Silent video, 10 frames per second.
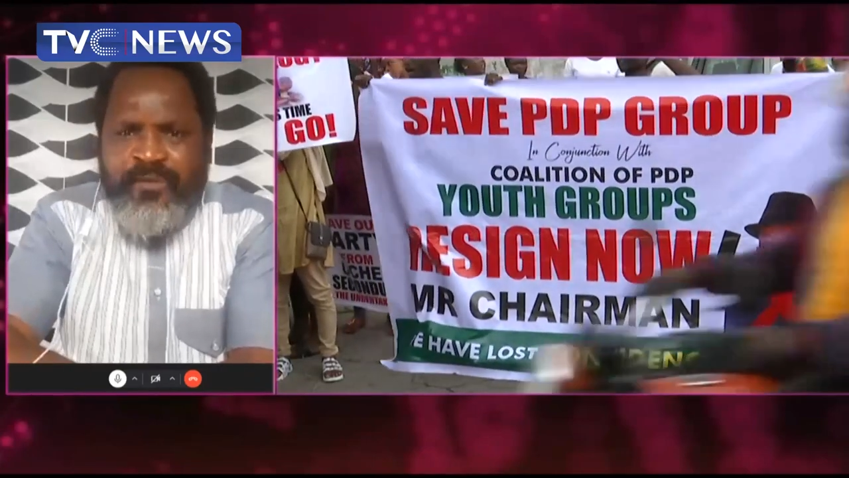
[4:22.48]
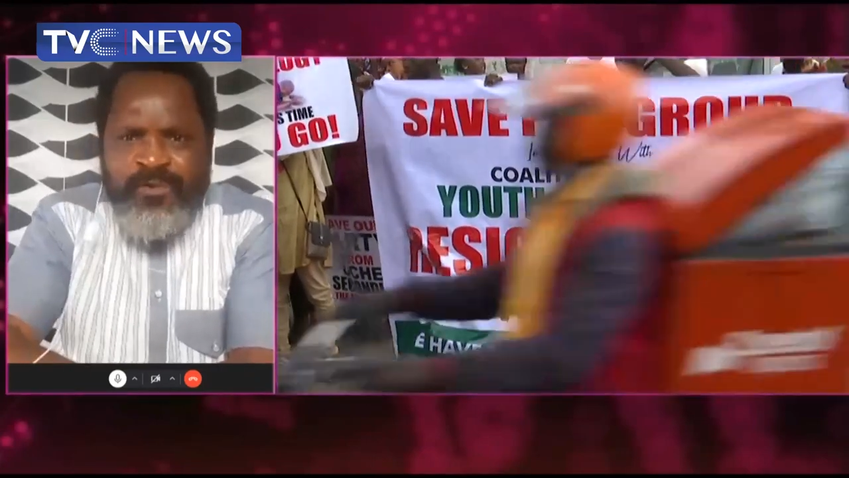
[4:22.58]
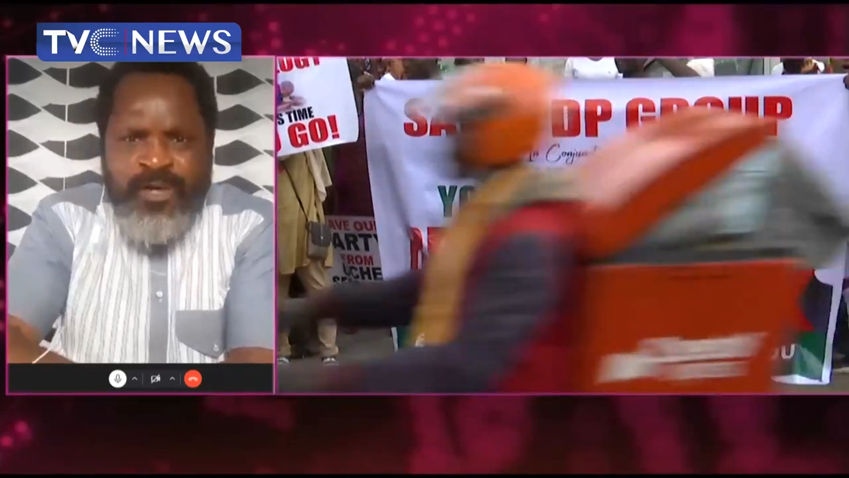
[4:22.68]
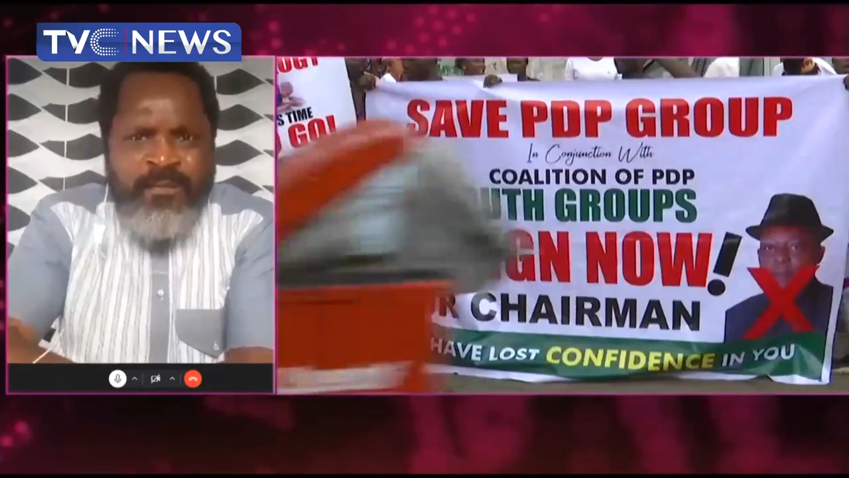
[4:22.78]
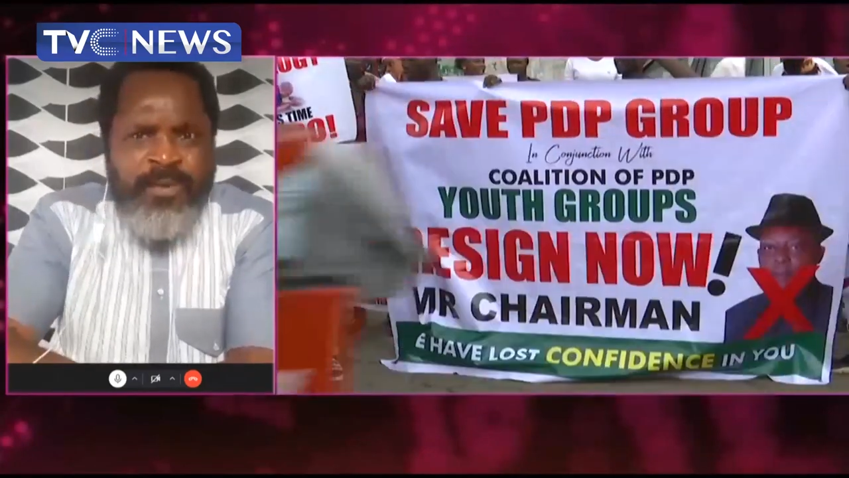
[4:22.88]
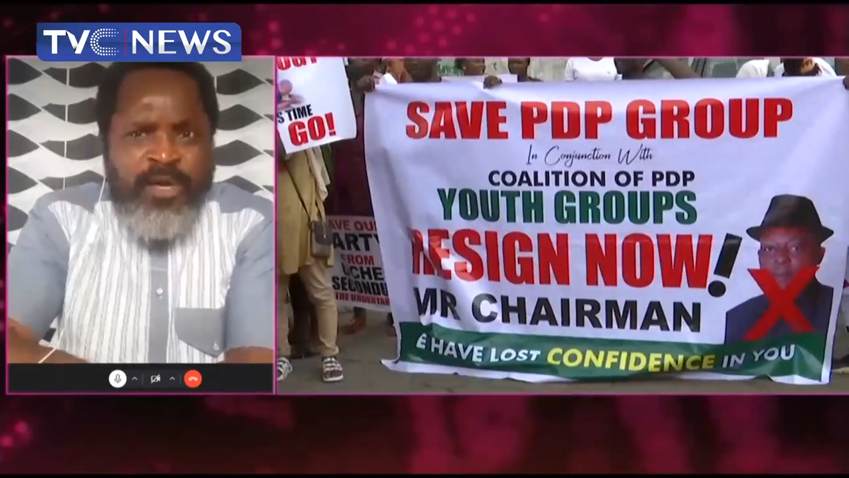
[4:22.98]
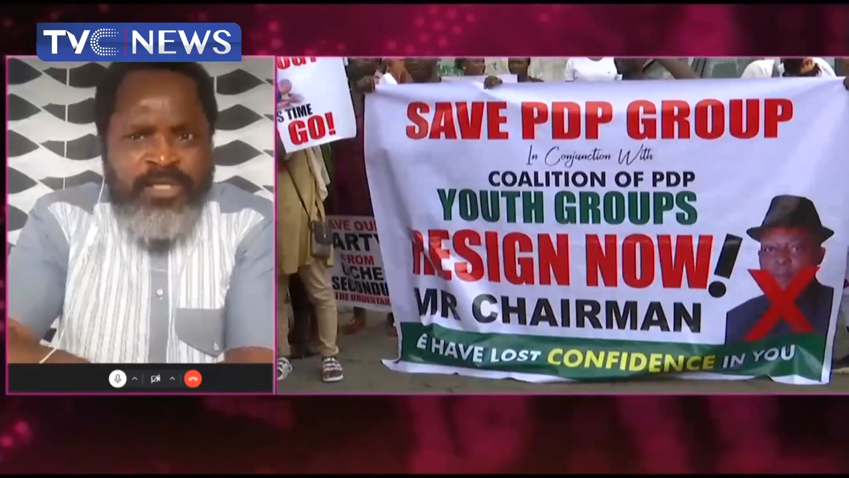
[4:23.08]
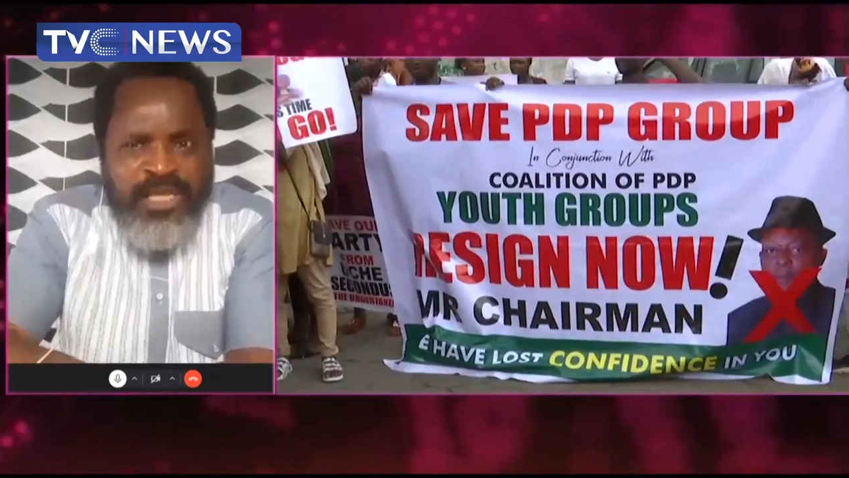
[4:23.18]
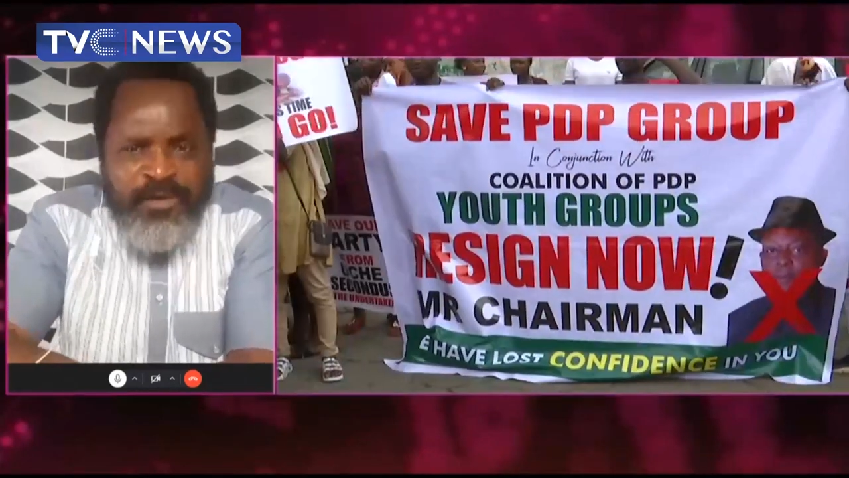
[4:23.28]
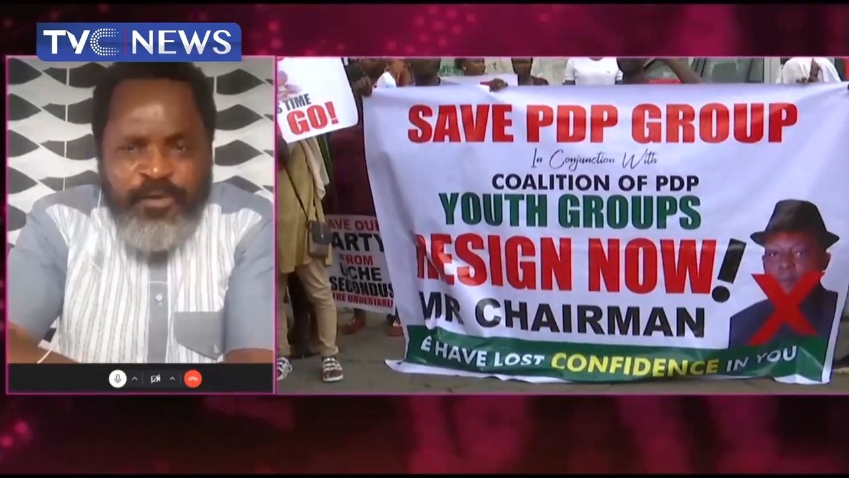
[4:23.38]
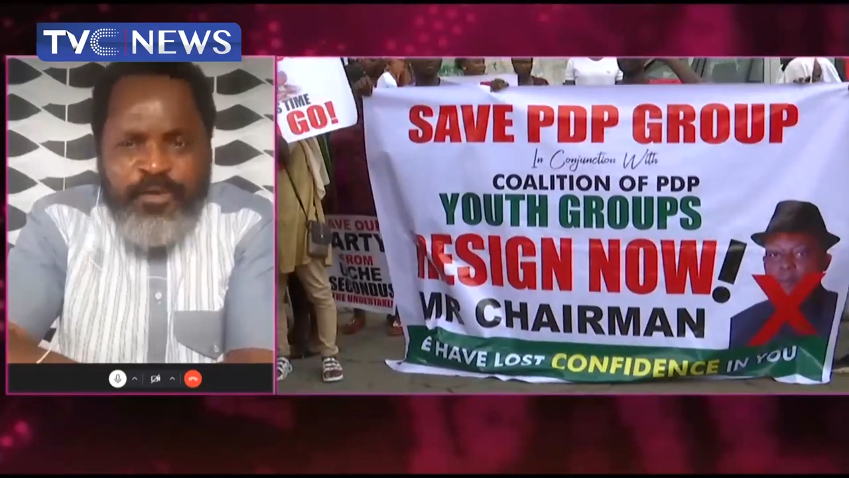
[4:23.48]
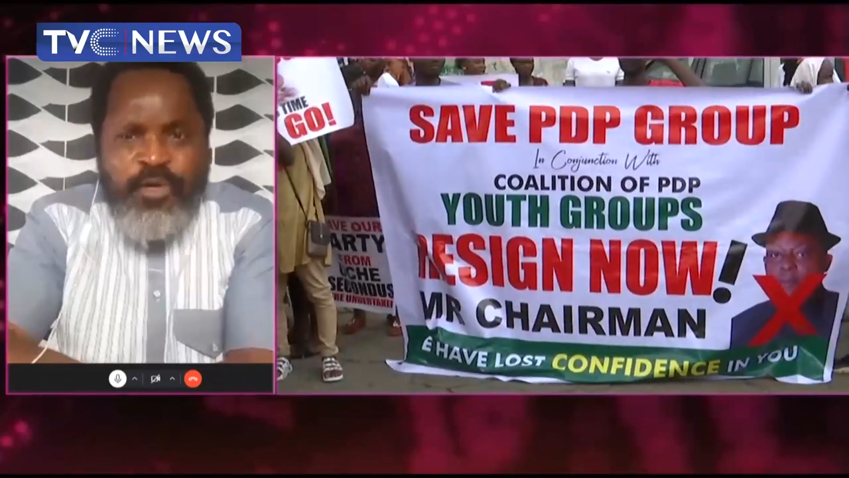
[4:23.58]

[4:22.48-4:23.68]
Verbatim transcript: level. Because if we